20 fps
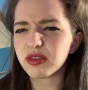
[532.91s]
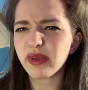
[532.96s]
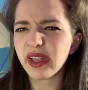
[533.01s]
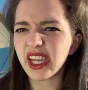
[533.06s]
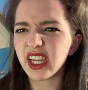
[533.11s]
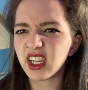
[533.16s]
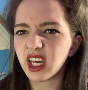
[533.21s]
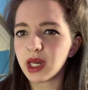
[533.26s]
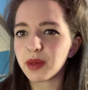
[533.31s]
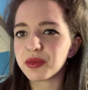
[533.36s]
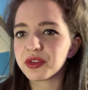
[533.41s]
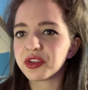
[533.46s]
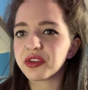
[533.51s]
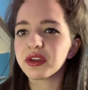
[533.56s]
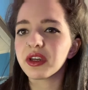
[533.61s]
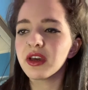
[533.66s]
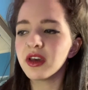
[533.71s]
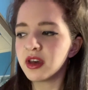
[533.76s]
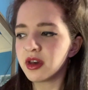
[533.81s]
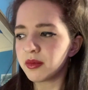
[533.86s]
many times
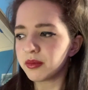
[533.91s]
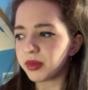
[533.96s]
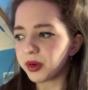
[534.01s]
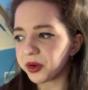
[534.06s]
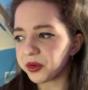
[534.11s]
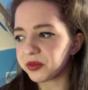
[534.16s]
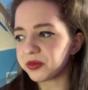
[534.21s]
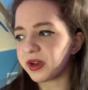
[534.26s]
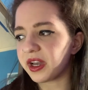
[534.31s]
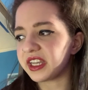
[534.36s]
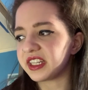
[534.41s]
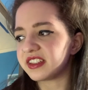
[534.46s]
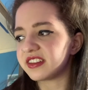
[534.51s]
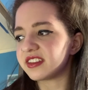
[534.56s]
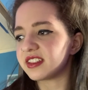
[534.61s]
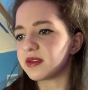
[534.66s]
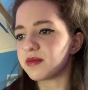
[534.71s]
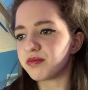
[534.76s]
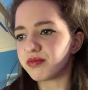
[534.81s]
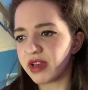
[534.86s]
during bar
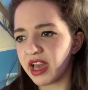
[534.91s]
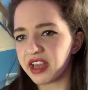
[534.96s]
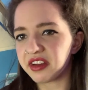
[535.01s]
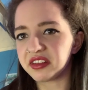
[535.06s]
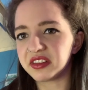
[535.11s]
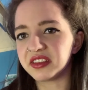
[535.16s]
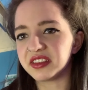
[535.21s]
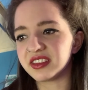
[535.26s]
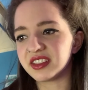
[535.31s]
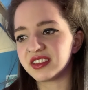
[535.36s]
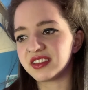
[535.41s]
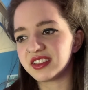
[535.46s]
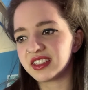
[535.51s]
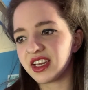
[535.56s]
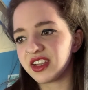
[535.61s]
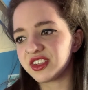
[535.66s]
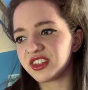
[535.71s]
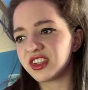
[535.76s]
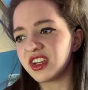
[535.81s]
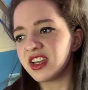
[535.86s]
fights and battles and such,